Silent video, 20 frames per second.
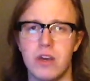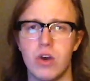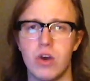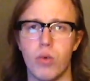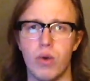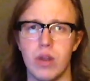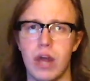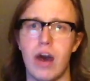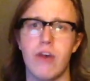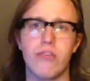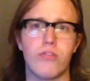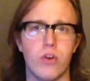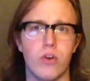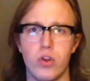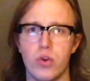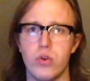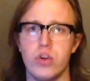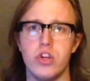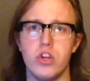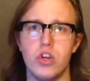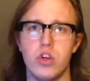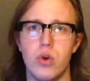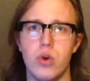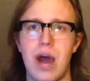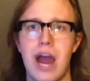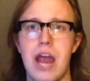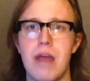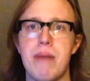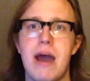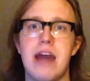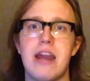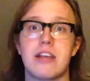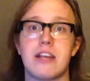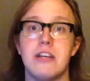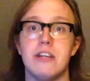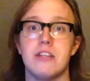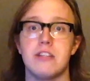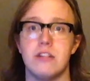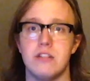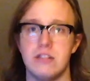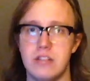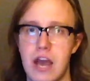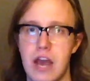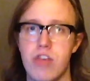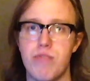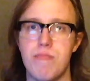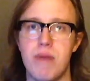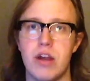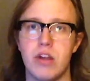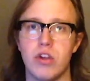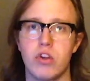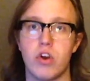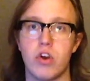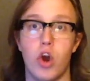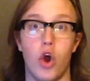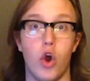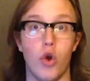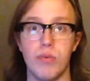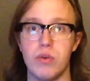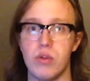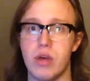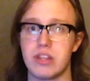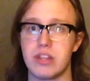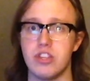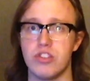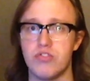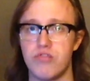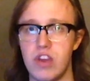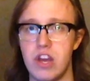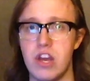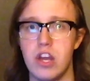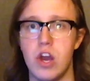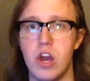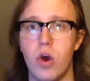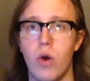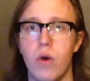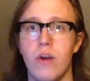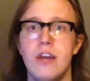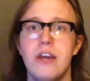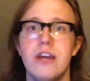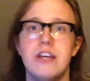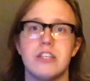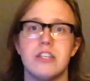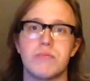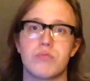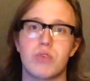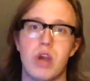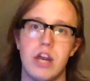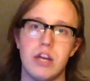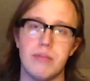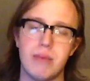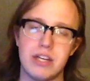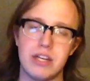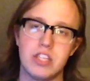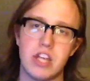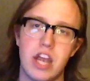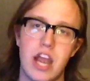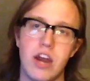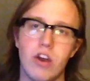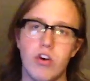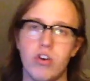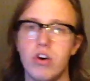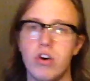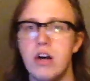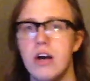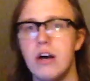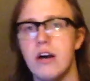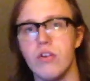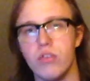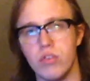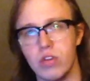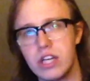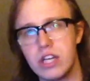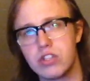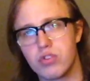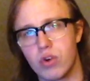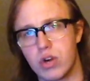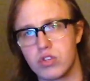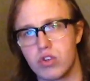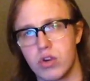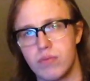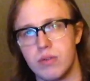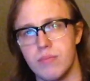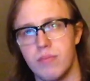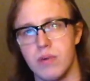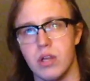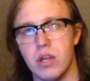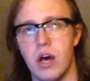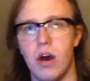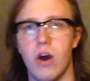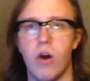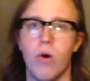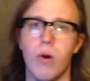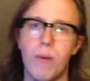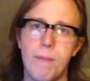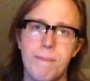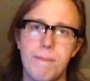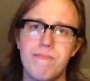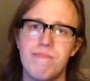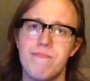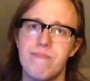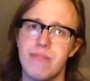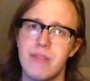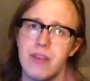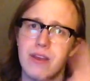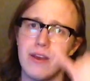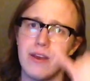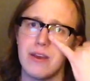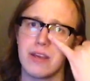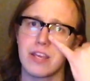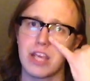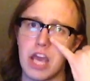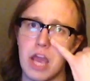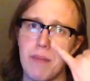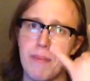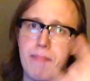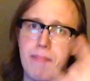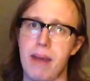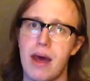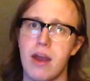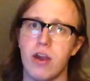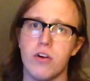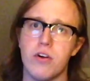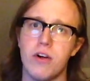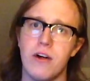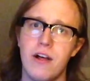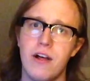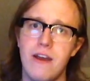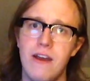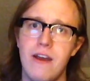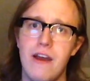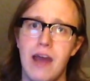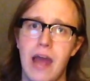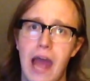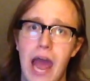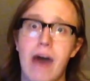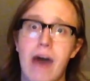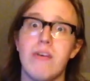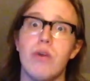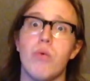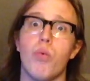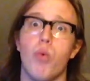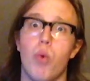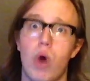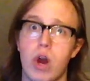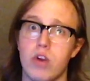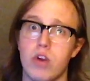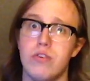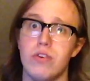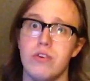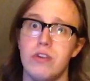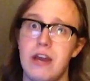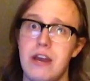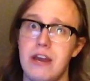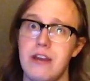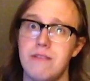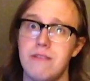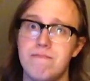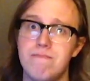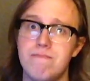Without further ado, I am Atticus the Death Metaler. Hope you like this video. Subscribe to my channel. Links are in the description below. Keep it metal. Have a wonderful day.